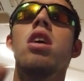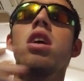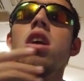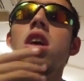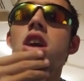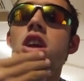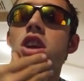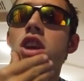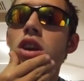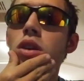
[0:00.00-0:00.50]

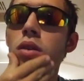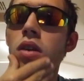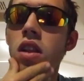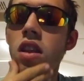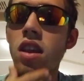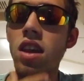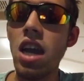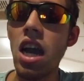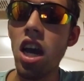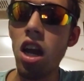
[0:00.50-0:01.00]
issue with
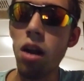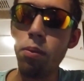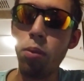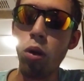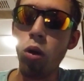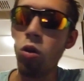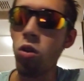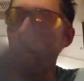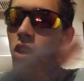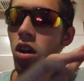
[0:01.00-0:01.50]

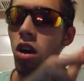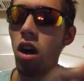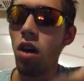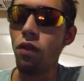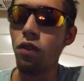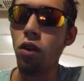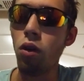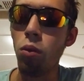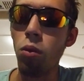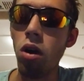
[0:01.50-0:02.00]
catapulting off
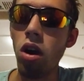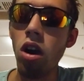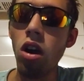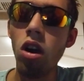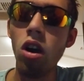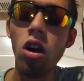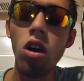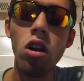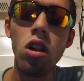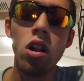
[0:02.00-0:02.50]
a
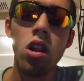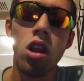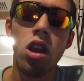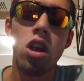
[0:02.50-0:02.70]
wall